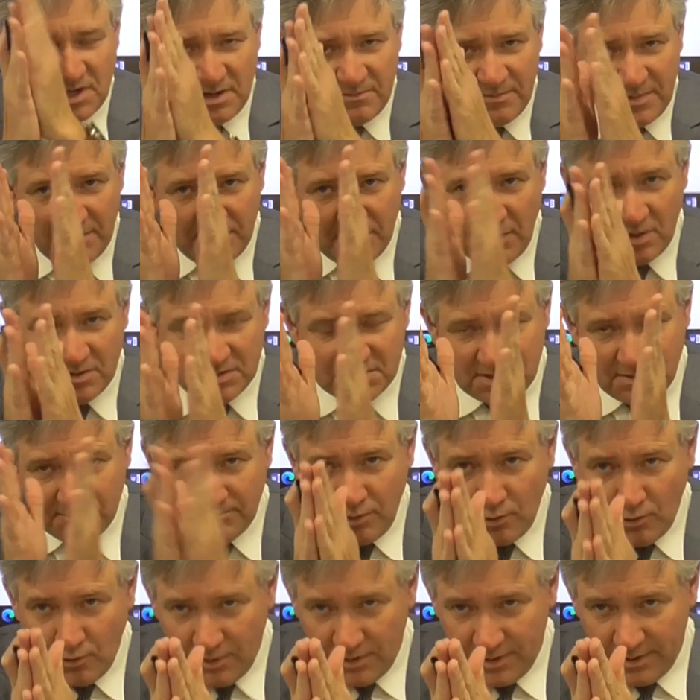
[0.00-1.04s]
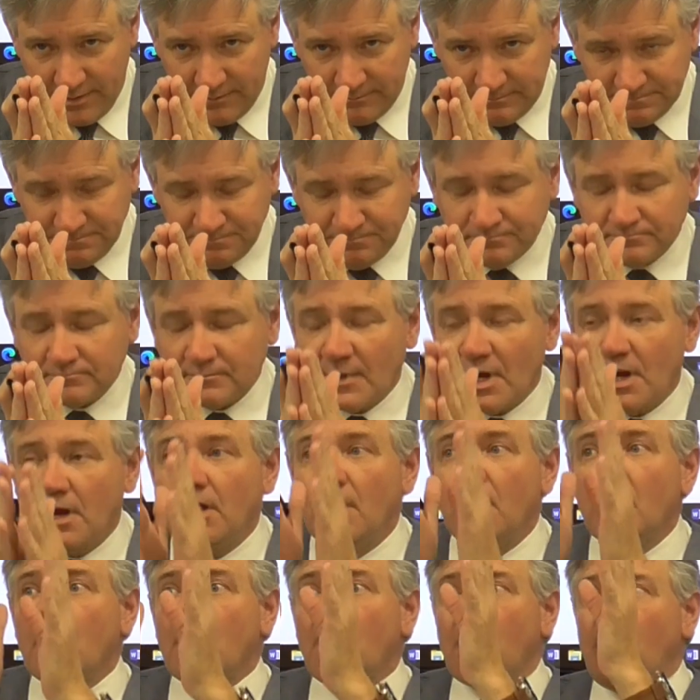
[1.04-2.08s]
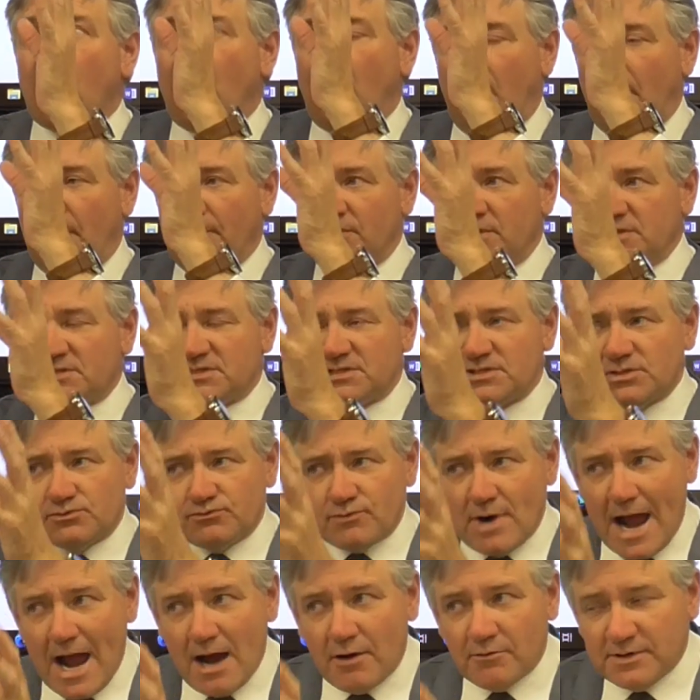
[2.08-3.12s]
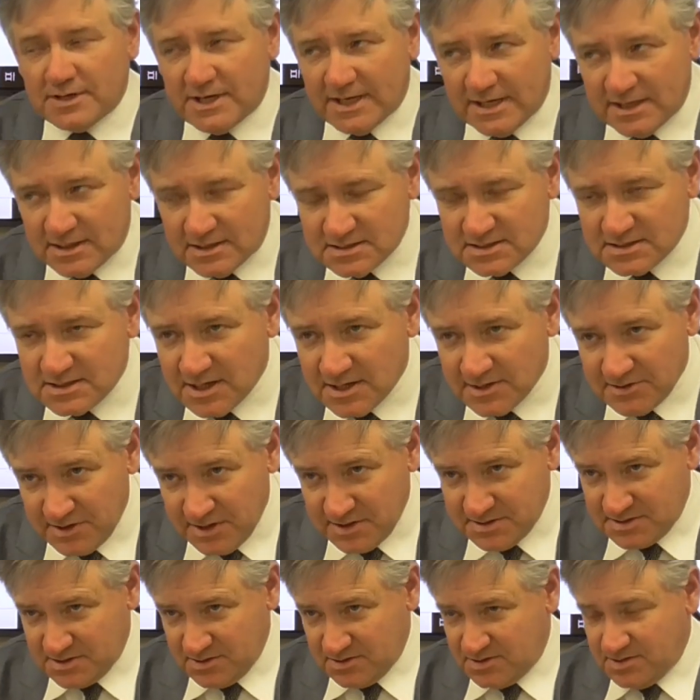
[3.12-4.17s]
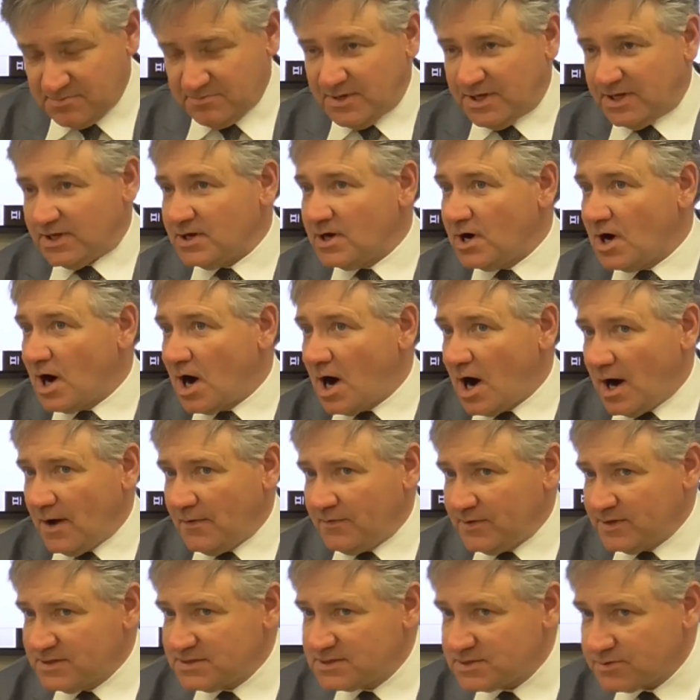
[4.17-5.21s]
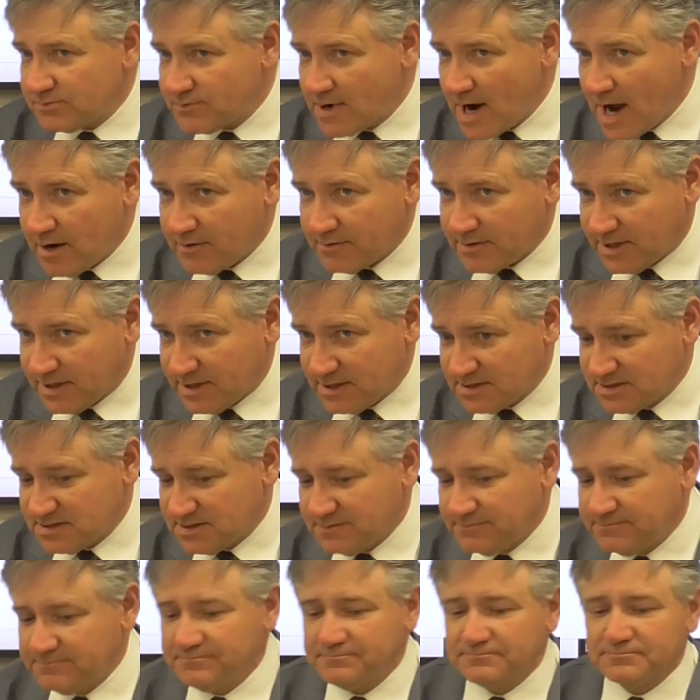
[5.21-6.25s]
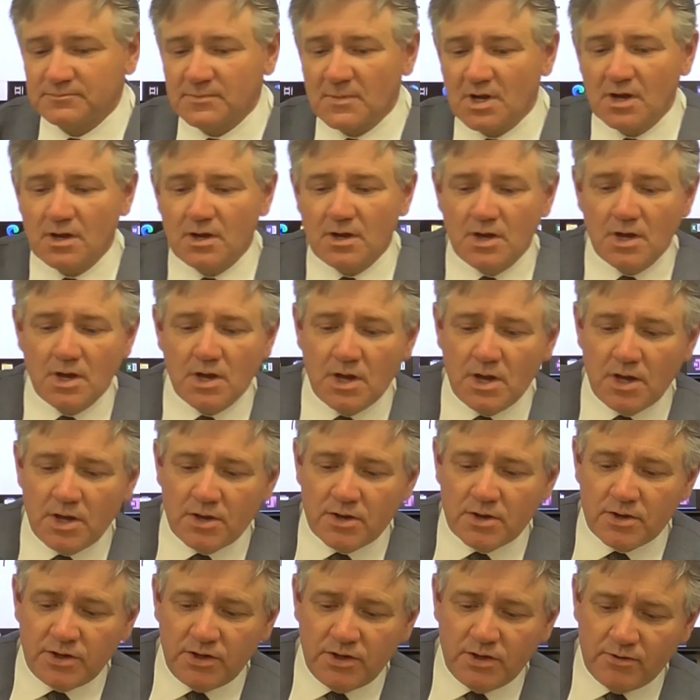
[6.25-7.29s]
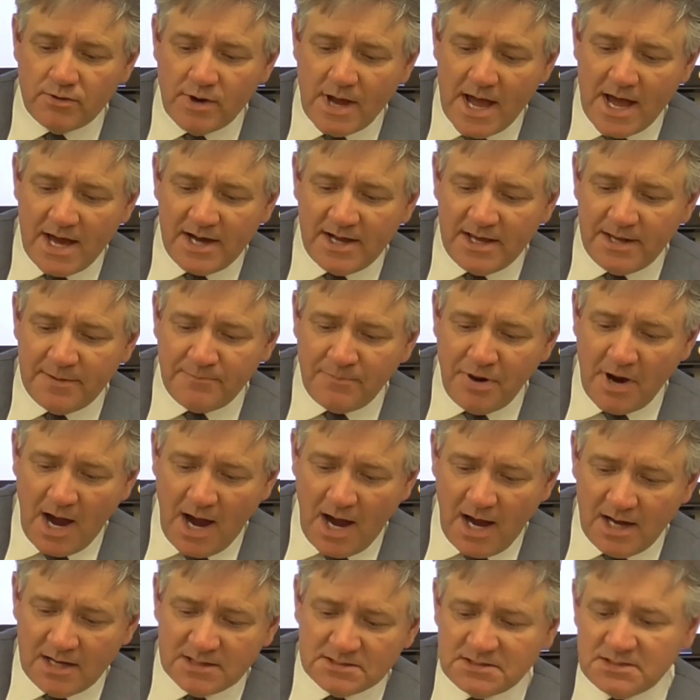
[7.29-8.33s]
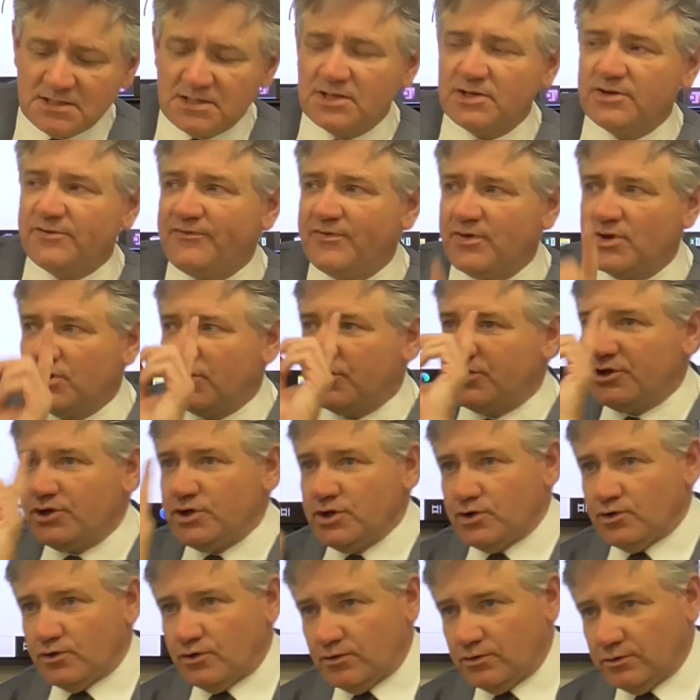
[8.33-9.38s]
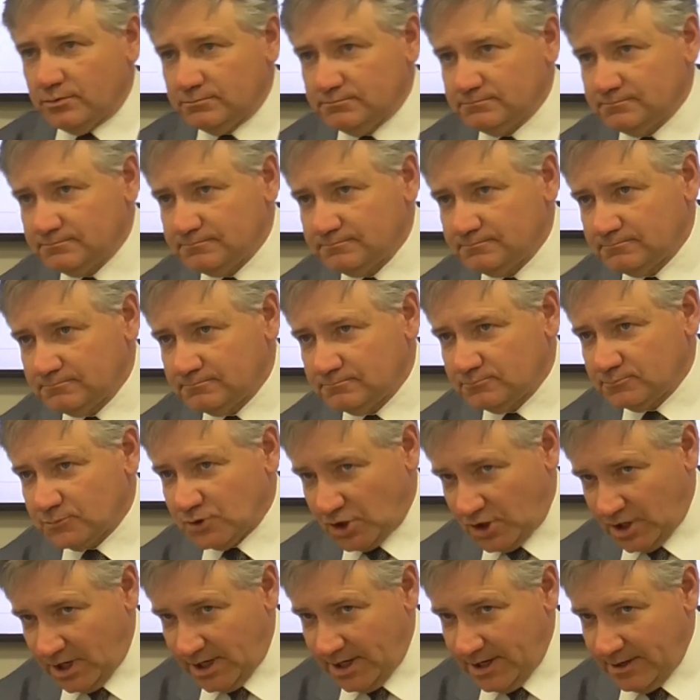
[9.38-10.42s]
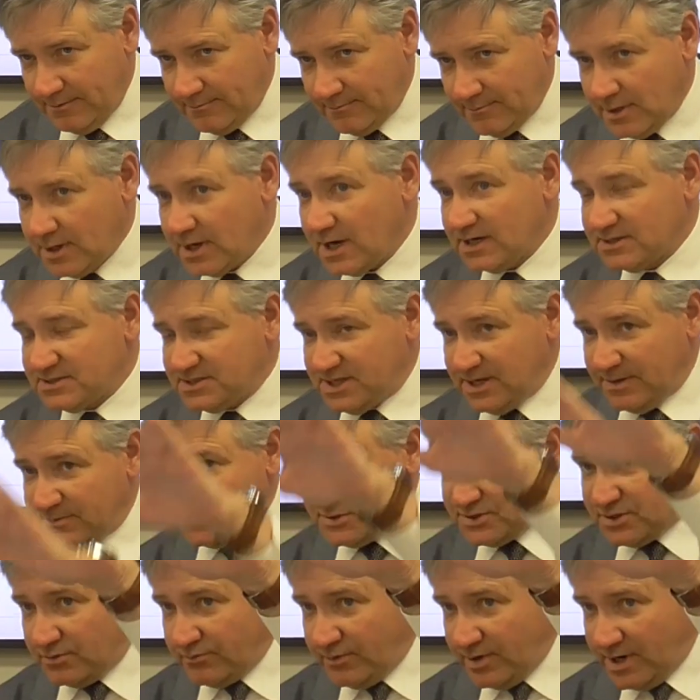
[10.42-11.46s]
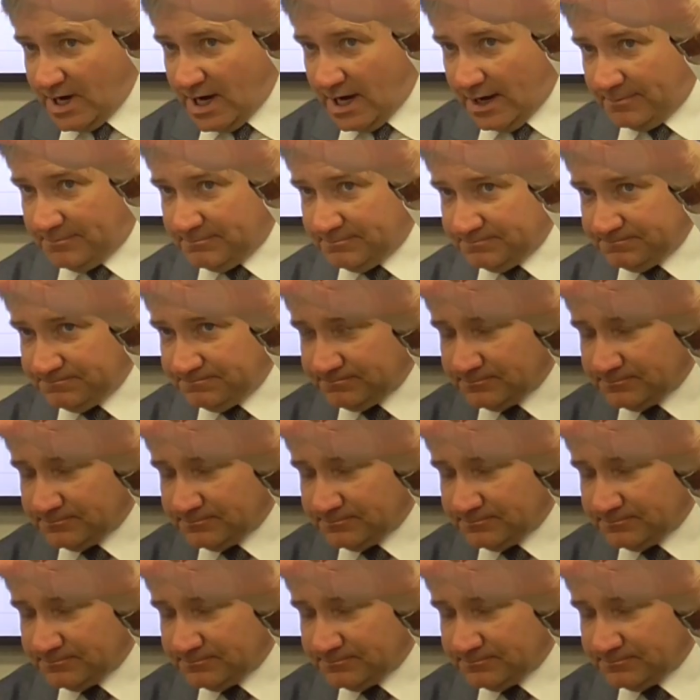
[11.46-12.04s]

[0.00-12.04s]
going to be most important on the surroundings, listen to me, on the surroundings, you had a positive Q, okay? Because temperature went up.